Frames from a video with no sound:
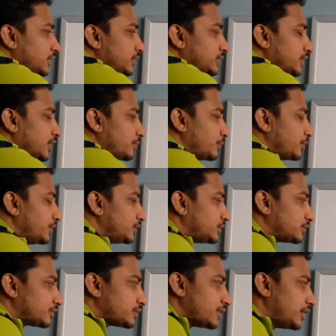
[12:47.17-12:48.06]
This carbon
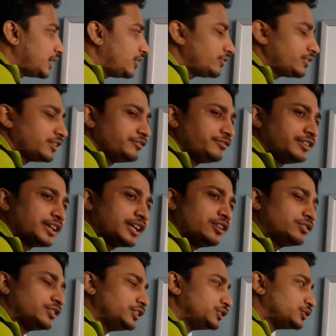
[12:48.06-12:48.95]
is, how I can figure
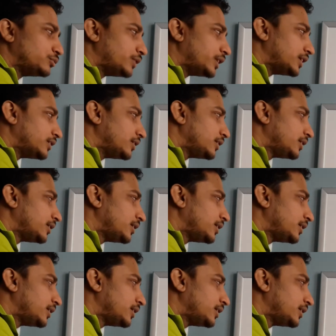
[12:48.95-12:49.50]
out this one?